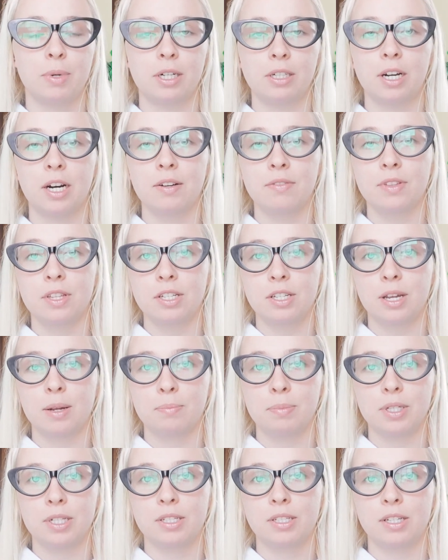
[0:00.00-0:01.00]
but a lot of the
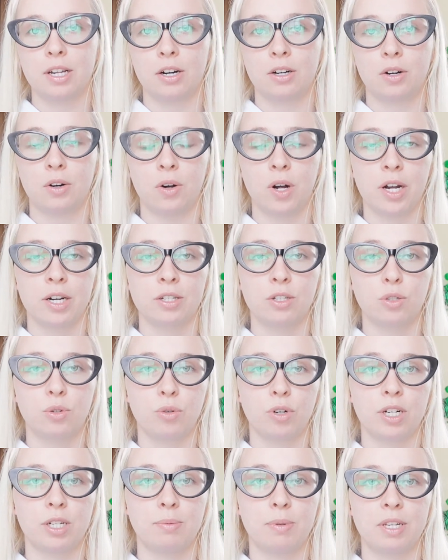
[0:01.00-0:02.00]
templates that are on
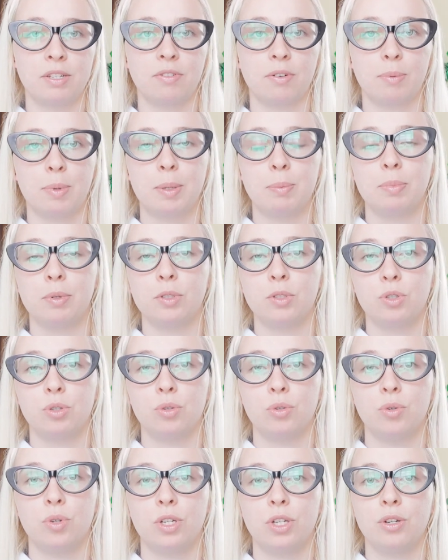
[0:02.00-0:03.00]
Squarespace for people
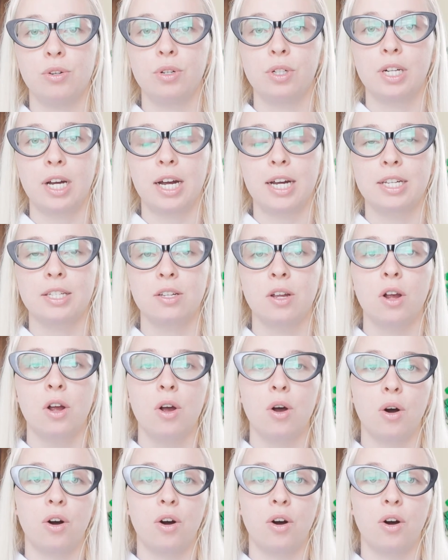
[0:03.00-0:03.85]
to utilize